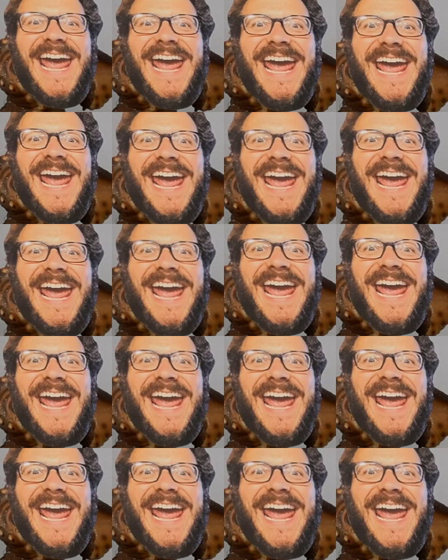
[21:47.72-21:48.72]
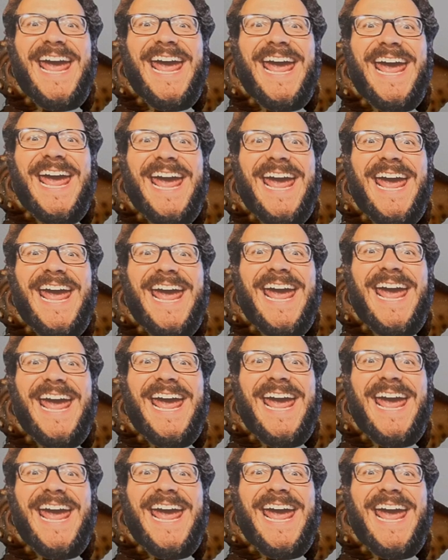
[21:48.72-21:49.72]

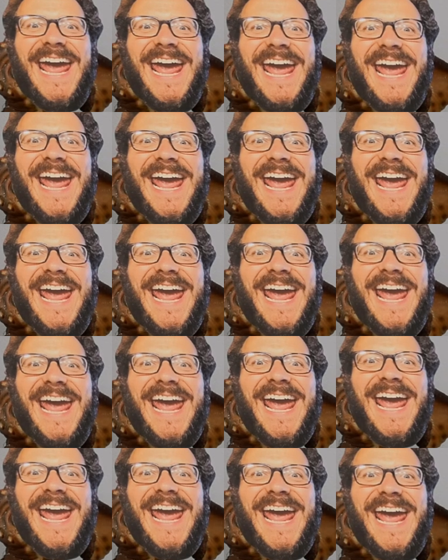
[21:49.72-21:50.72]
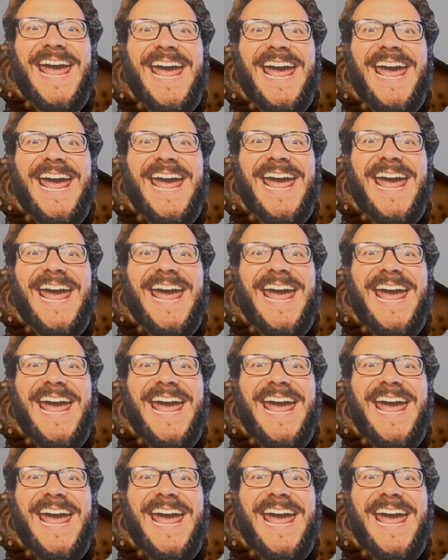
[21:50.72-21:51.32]
[no speech]